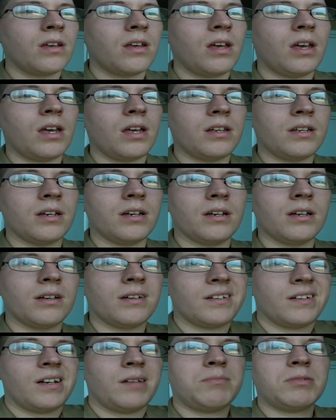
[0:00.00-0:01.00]
And uh,
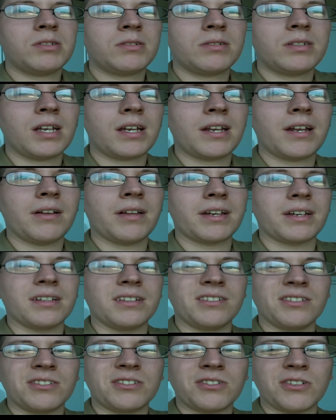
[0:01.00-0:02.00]
I'm just taking out like a
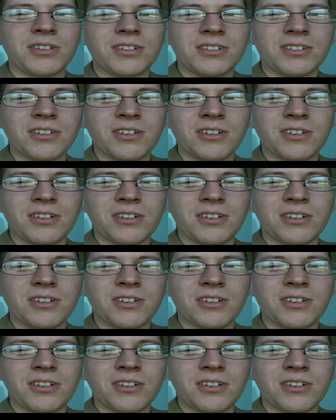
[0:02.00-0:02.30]
little starter